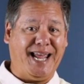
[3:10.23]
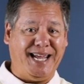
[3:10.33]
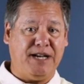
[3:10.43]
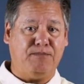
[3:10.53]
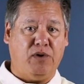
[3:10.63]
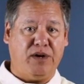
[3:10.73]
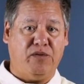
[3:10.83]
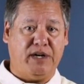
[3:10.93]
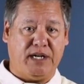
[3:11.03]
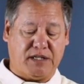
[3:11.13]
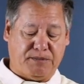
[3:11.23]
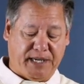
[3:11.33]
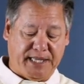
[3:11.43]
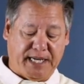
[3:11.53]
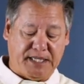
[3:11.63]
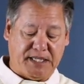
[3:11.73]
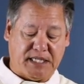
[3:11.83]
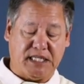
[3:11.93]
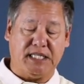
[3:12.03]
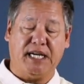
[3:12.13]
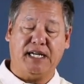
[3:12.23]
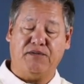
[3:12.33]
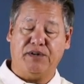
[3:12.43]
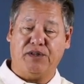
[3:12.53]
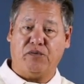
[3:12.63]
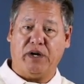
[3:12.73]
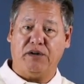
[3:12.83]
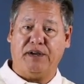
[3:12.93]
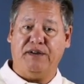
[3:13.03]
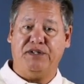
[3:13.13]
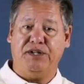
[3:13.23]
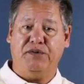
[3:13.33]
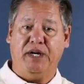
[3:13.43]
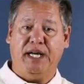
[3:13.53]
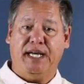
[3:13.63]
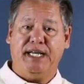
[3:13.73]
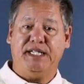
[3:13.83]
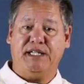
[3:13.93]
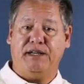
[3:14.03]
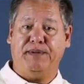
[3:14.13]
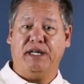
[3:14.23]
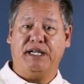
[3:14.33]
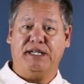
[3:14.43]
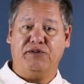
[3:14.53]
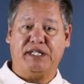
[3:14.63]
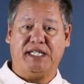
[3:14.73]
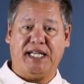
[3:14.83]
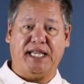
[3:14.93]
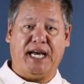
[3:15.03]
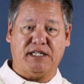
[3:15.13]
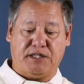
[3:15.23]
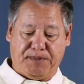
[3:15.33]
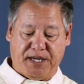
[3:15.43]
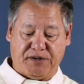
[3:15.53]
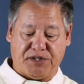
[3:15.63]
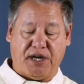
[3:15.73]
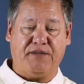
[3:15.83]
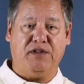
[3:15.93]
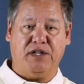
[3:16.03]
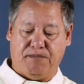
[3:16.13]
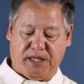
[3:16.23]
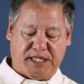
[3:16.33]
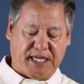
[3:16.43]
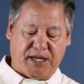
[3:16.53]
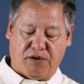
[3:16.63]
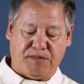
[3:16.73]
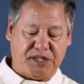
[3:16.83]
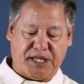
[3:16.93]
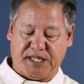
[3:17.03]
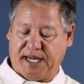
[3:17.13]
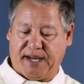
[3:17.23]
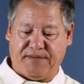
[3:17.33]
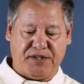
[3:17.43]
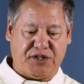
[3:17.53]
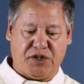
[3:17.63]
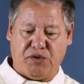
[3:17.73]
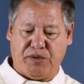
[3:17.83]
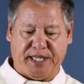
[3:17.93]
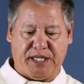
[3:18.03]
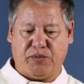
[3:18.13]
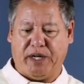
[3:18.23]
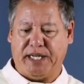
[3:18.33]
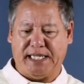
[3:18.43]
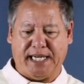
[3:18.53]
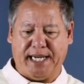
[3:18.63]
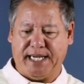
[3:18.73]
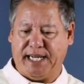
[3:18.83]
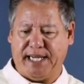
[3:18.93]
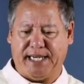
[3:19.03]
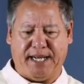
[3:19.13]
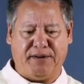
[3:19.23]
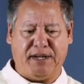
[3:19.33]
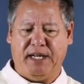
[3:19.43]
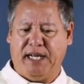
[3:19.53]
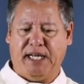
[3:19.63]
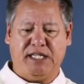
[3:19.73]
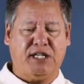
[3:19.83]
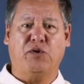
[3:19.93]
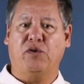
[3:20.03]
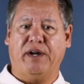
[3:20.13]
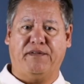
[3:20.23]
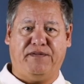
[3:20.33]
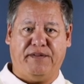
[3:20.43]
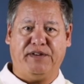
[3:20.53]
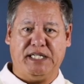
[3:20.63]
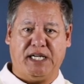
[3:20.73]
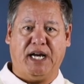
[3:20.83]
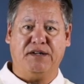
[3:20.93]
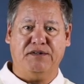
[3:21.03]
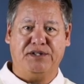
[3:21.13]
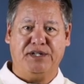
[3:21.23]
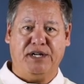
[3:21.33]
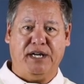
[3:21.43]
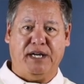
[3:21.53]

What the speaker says: and 0.1, I'll explain that in just a second. What the REL gives you is the ability to extend that speaker's envelope. Let's say a normal 6.5-inch two-way that's well-designed can get down to somewhere around 50 cycles.